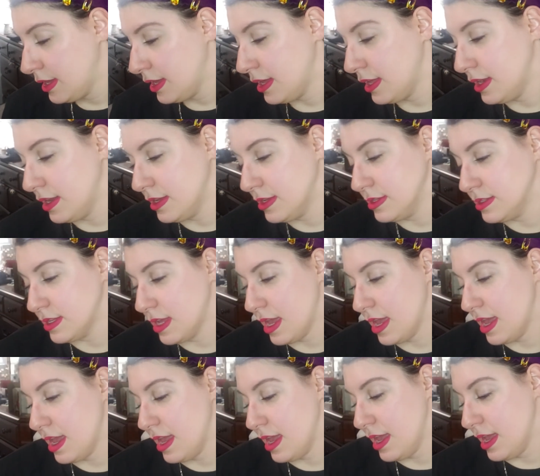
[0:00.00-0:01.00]
It is
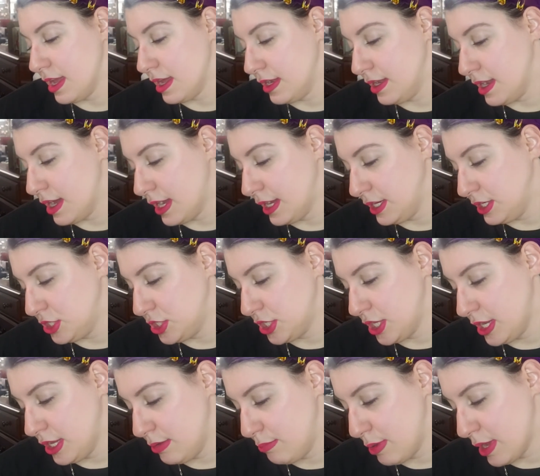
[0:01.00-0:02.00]
a
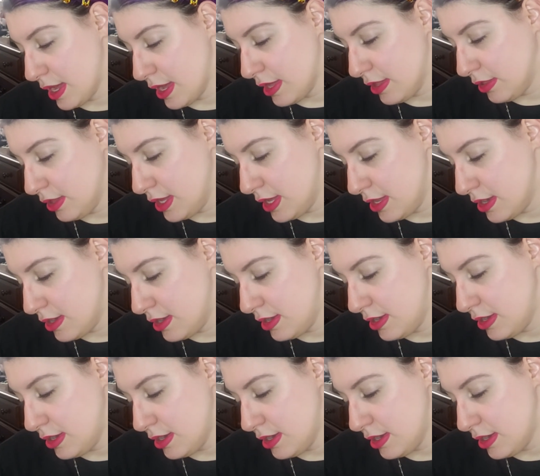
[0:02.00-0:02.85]
9-shade palette.